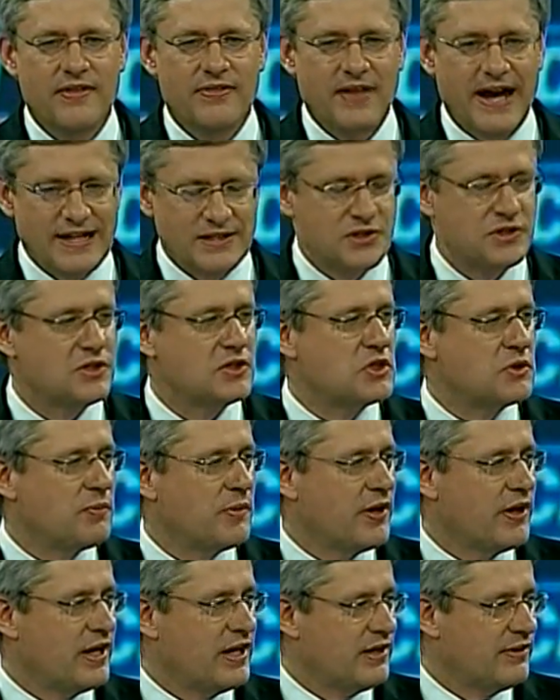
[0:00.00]
That's the
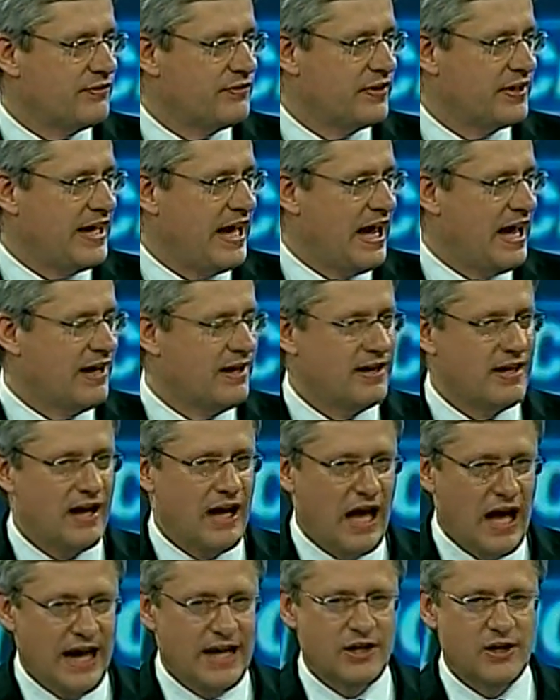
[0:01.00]
spirit of the Canada
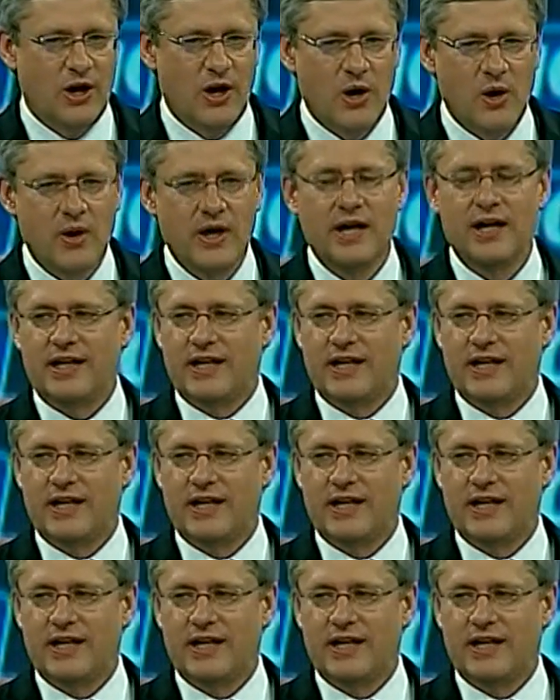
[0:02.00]
I know.